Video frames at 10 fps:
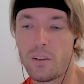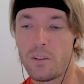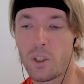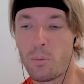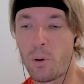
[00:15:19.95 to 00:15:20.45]

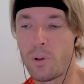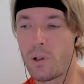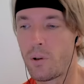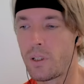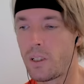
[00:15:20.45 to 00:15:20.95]
She probably
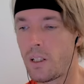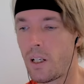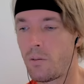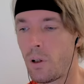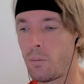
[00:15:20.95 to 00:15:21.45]
already
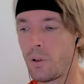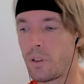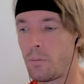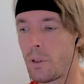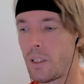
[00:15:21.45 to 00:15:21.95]
gave up on
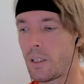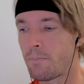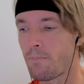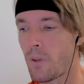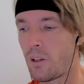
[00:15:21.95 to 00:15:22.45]
the pig,